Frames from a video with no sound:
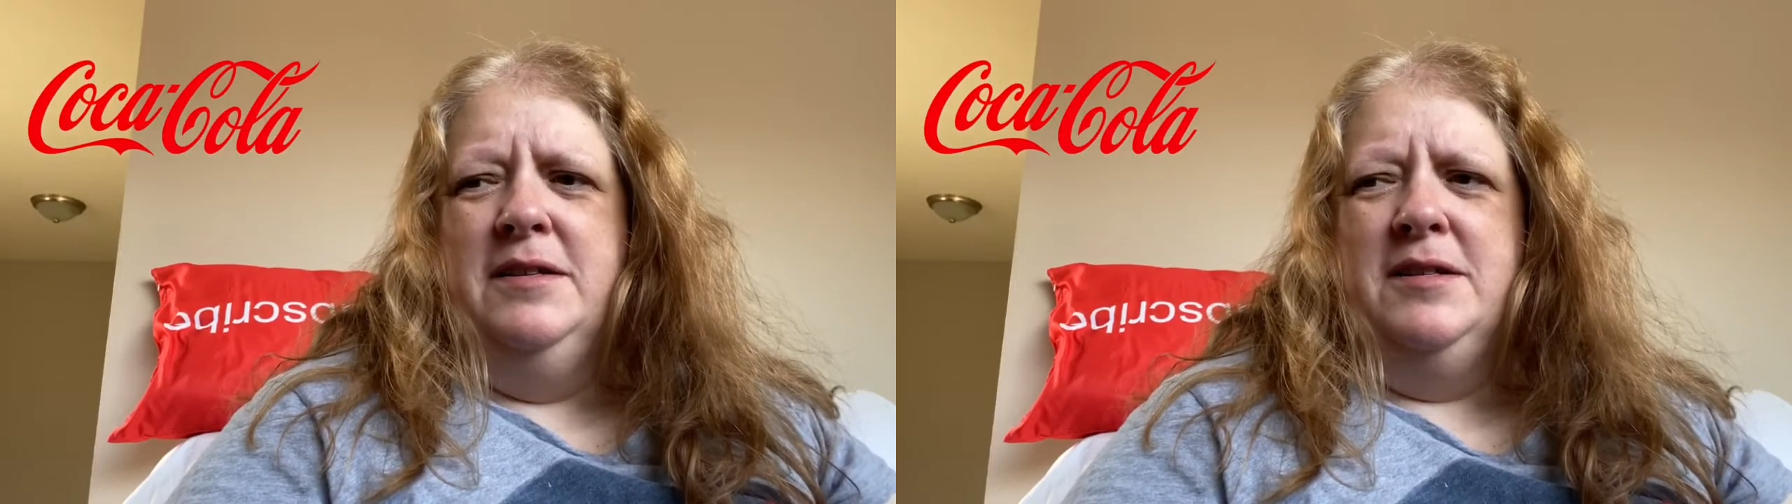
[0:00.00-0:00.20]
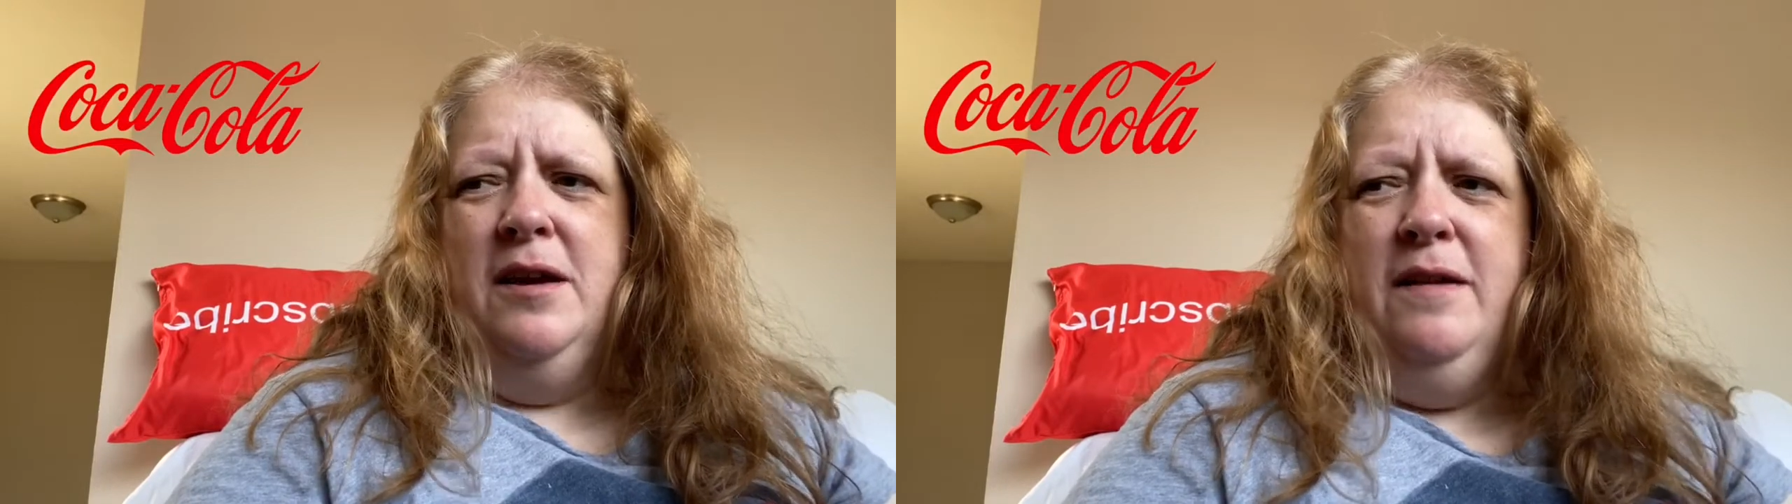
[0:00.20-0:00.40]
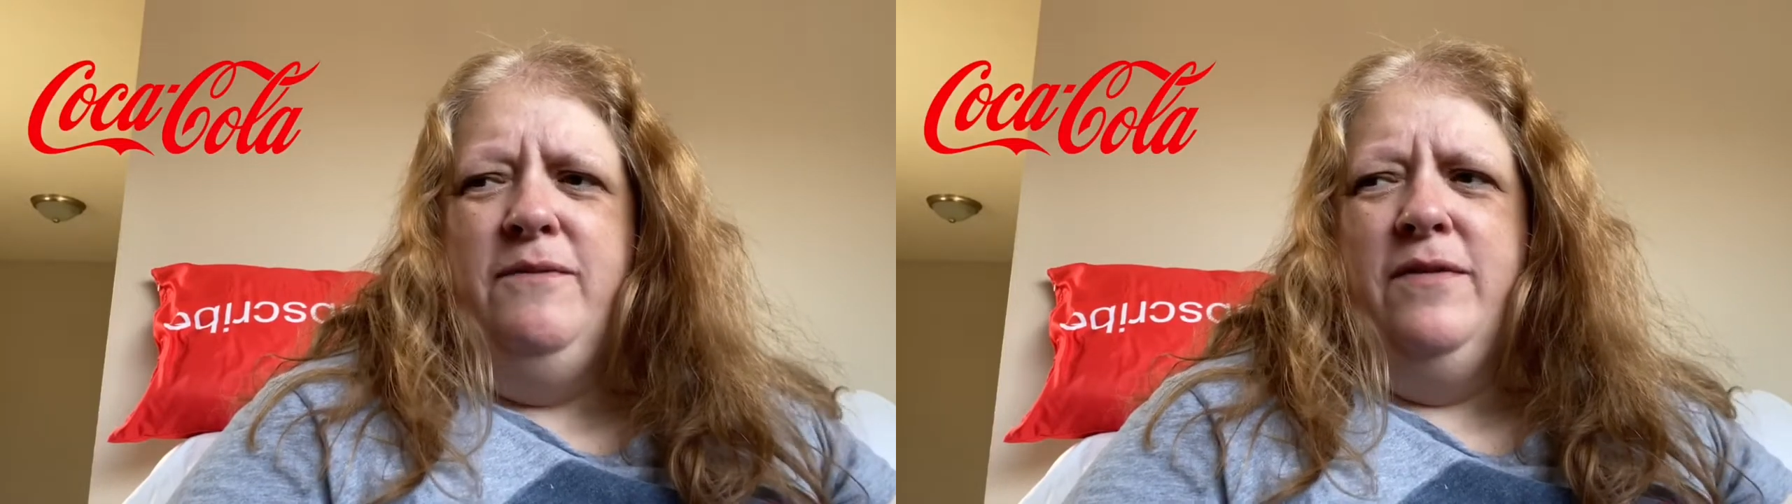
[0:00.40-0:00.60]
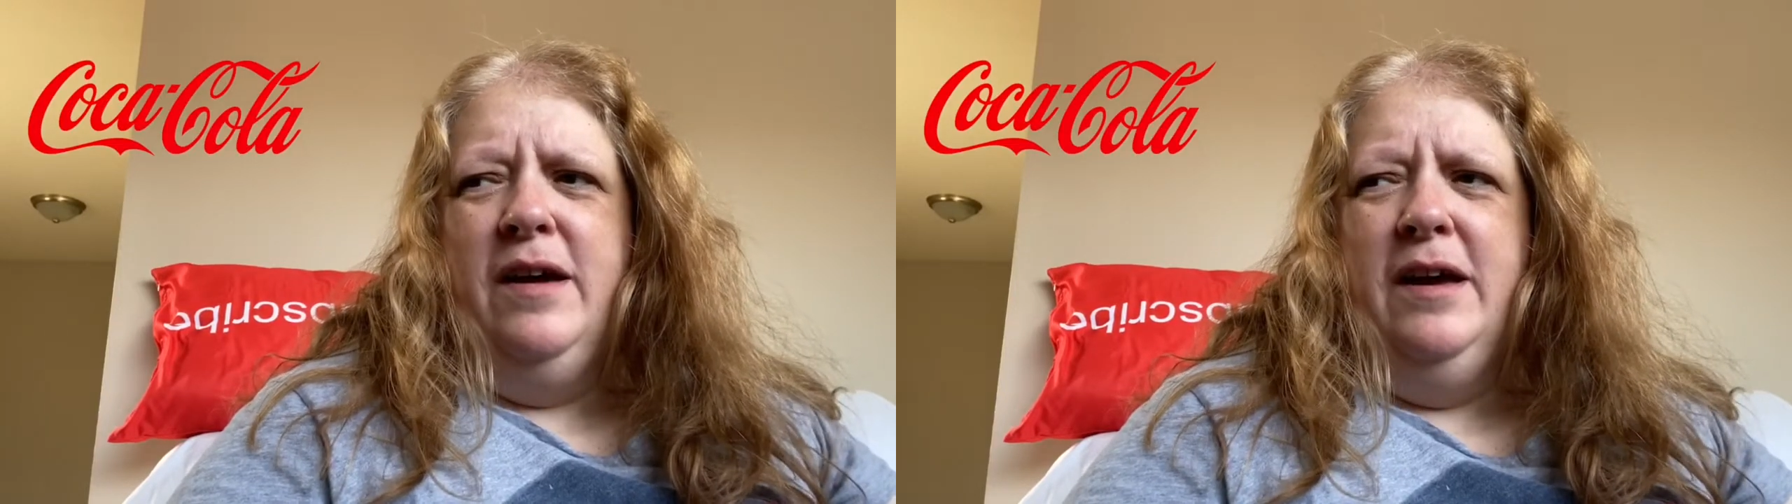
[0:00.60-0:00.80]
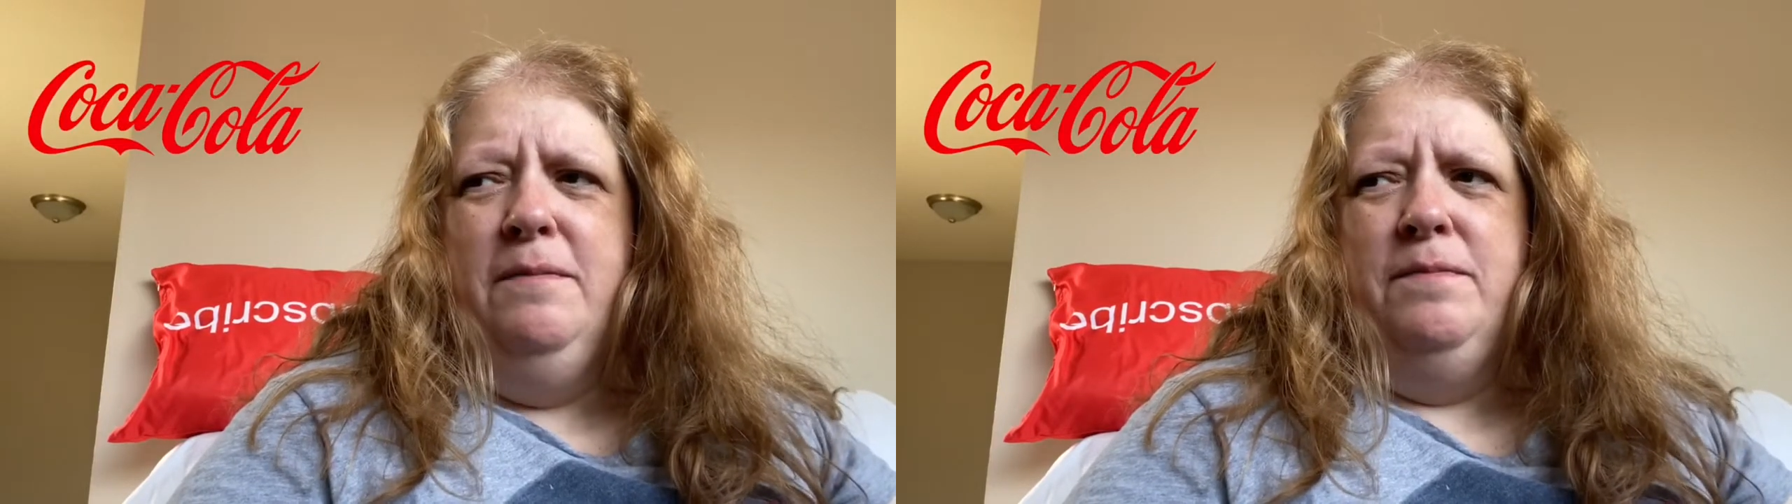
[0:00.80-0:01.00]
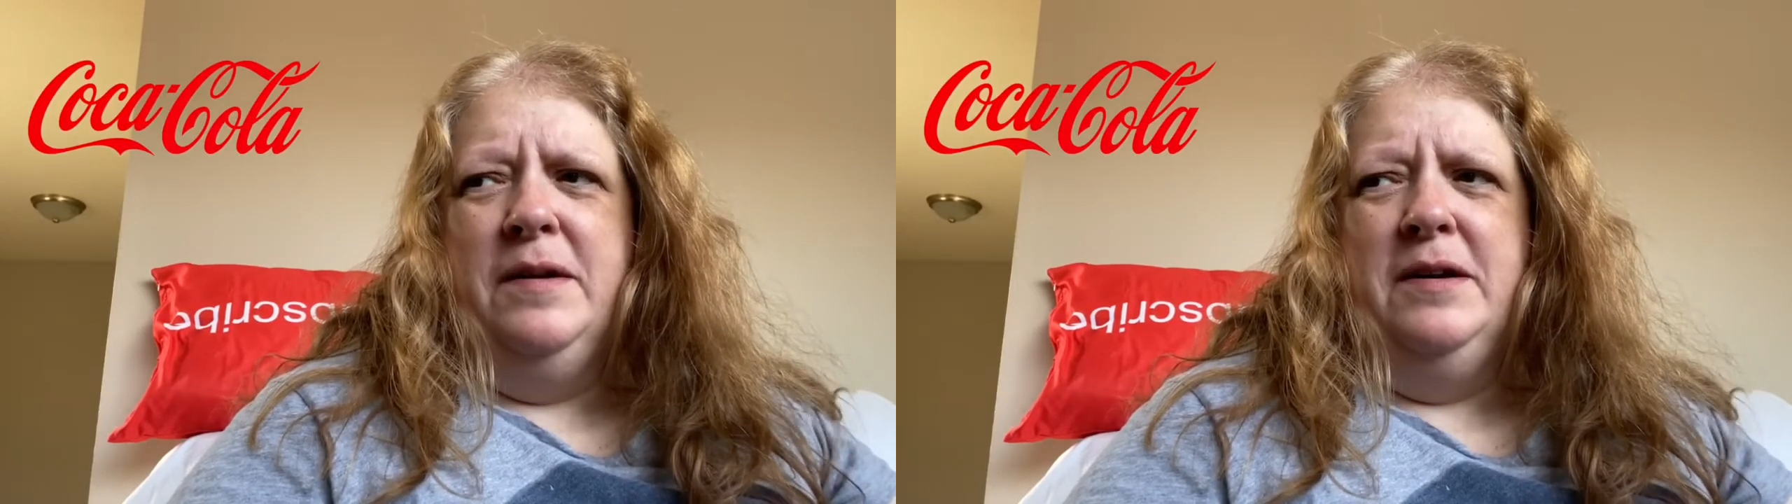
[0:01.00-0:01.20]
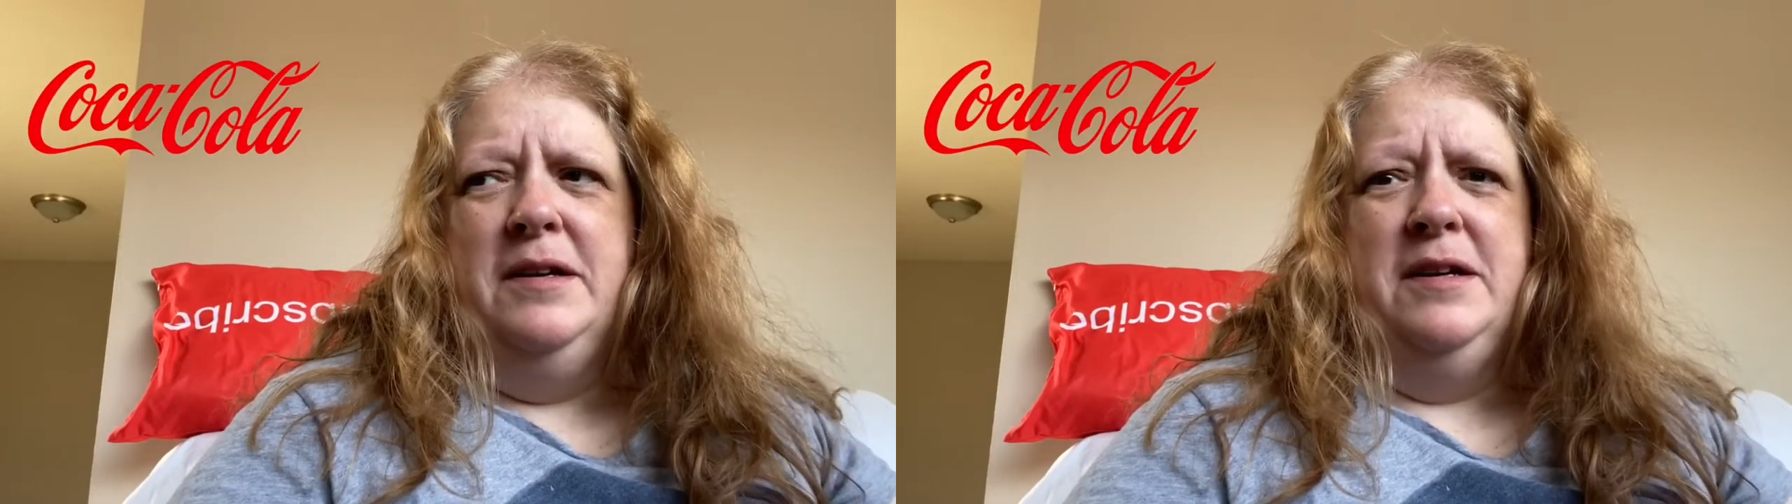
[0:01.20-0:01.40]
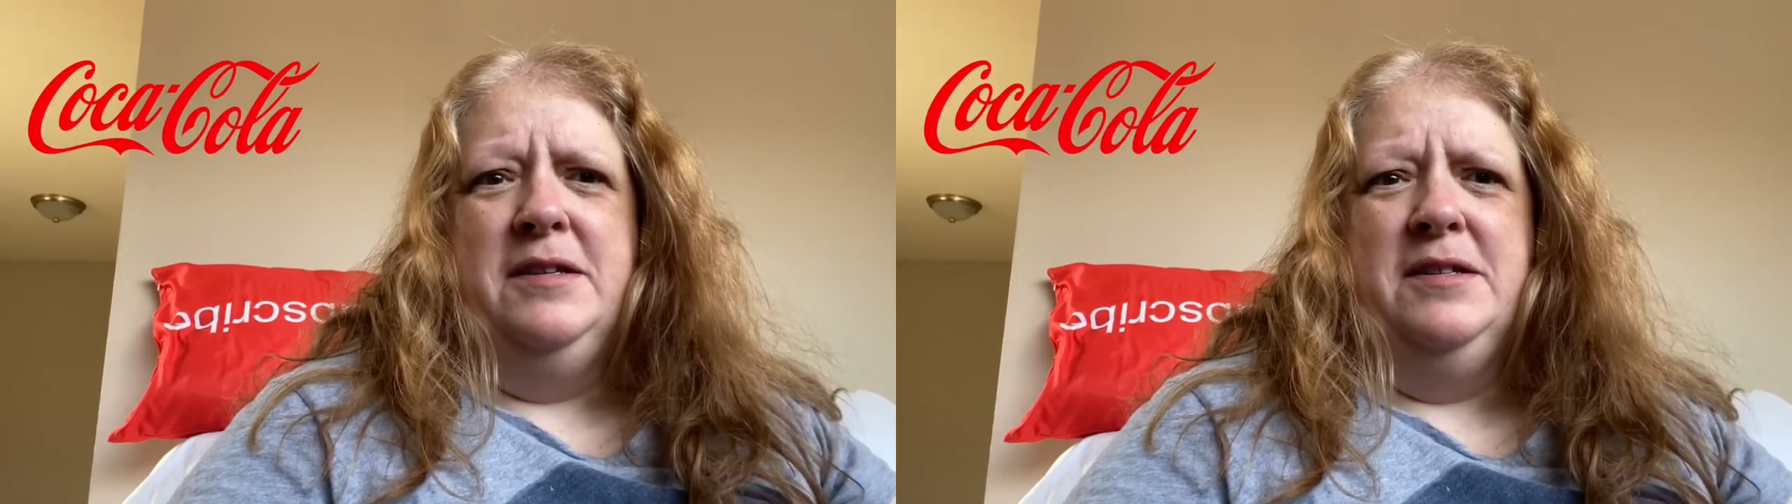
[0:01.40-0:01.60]
it's not flat, but
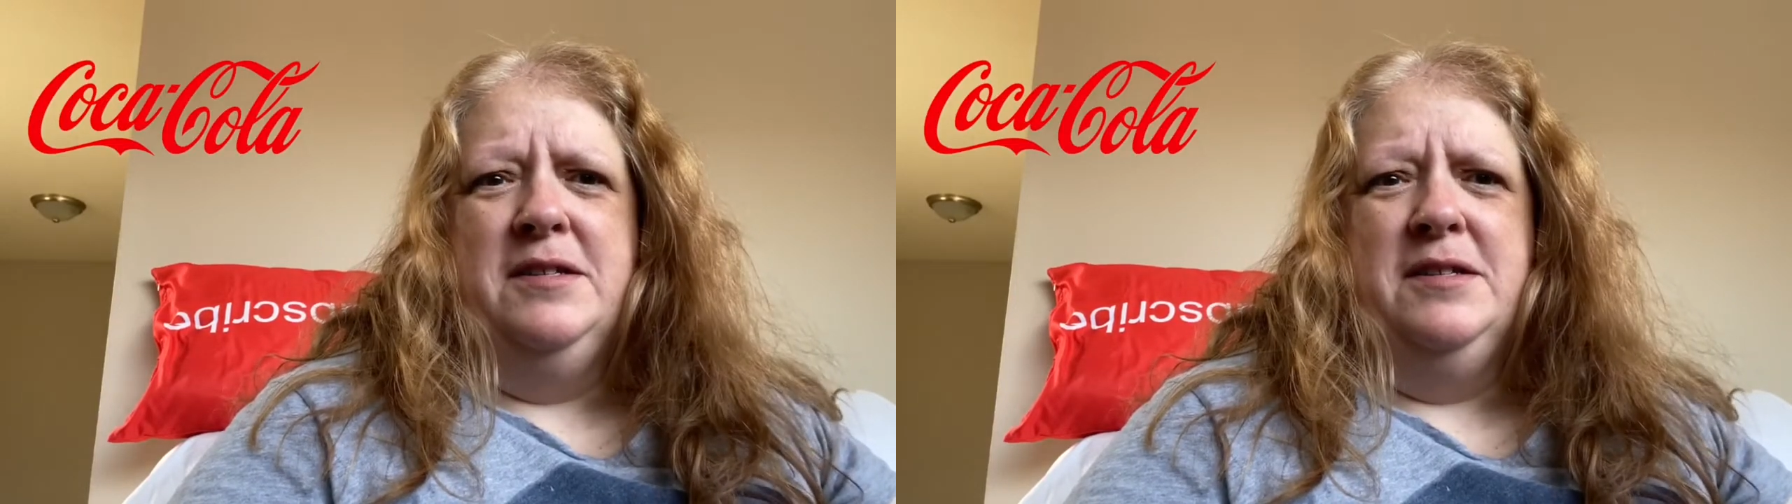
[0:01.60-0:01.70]
it